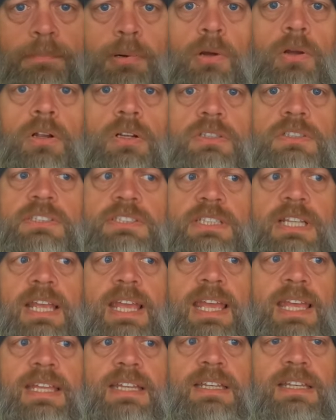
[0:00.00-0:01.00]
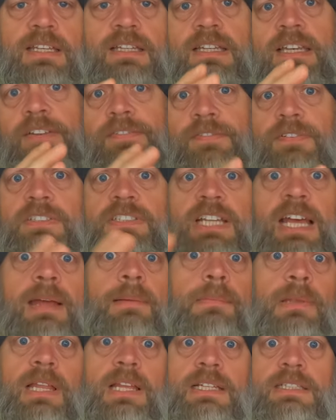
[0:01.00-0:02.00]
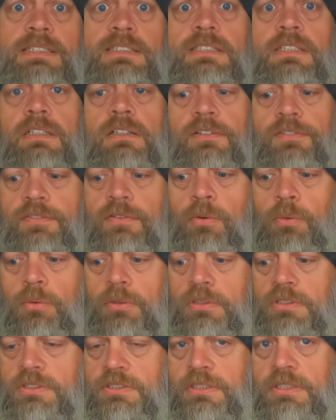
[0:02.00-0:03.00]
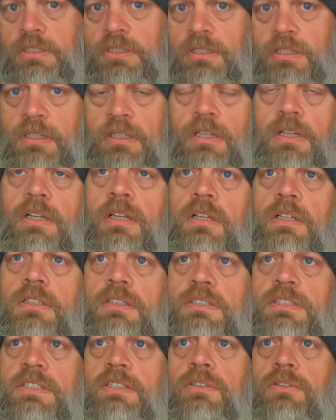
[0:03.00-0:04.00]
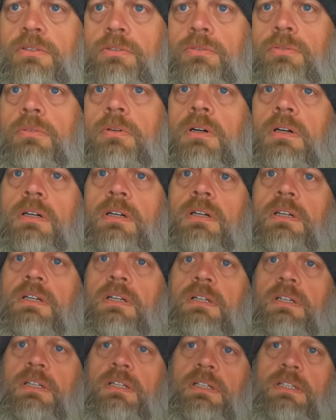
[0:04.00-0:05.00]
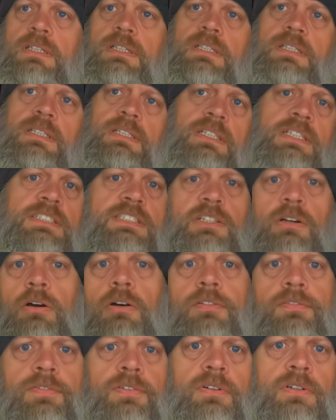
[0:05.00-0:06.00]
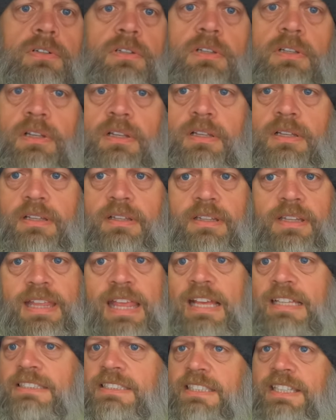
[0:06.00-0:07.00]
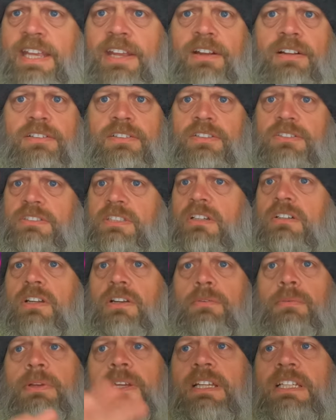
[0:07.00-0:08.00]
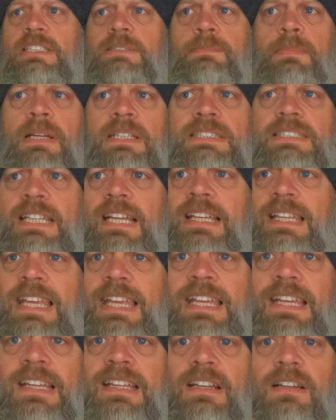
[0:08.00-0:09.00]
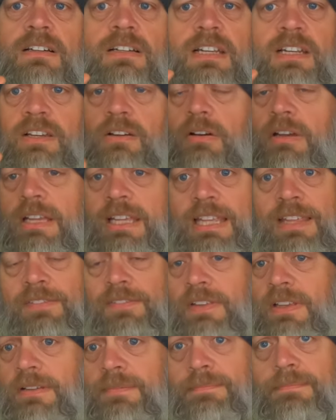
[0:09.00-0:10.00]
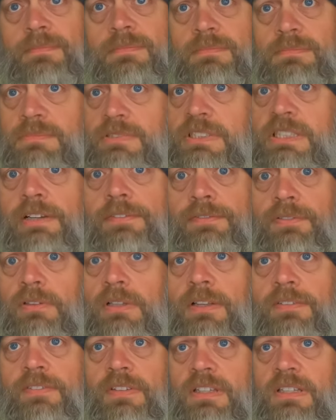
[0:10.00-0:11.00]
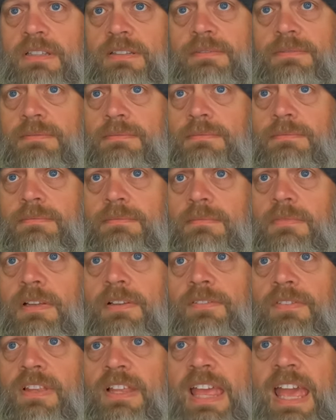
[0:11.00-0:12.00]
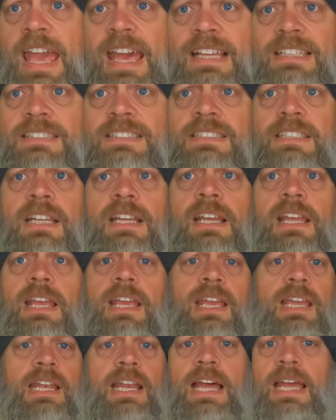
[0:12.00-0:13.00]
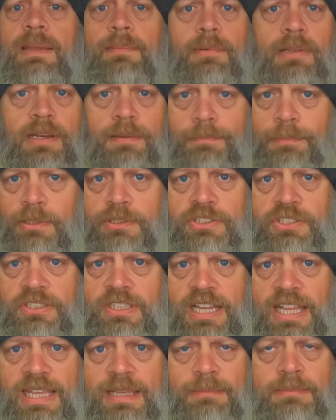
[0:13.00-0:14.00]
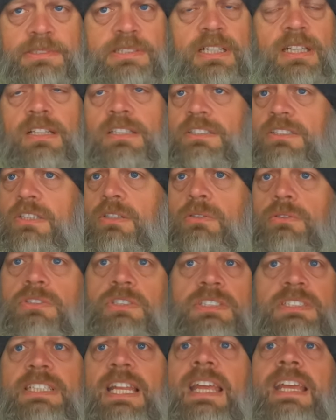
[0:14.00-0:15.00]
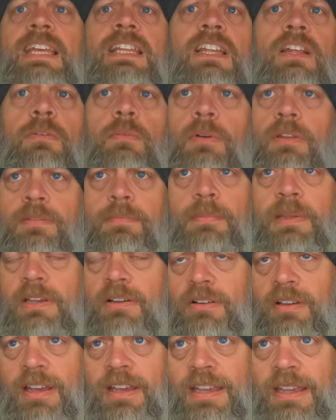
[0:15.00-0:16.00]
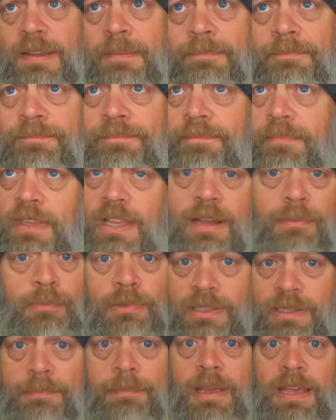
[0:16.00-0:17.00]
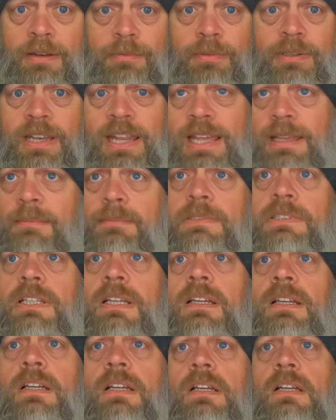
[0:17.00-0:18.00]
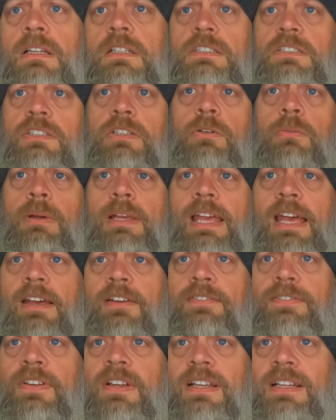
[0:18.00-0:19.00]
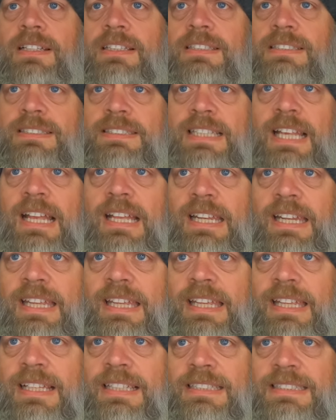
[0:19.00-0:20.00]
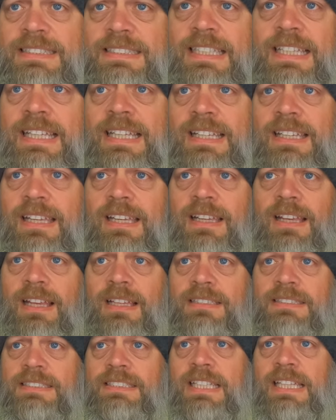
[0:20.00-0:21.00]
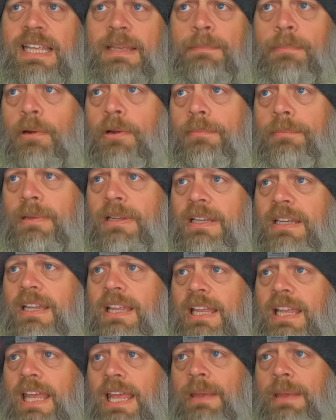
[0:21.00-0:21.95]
parts and in different timelines, of course. So let's go over the cast of characters. I'm going to read as best I can. I'm going to go ahead and give you several of the cast, and I am going to butcher names, so just hang in there with me, okay? I'm really bad with names. So we have Sadie Sink as Ziggy Berman,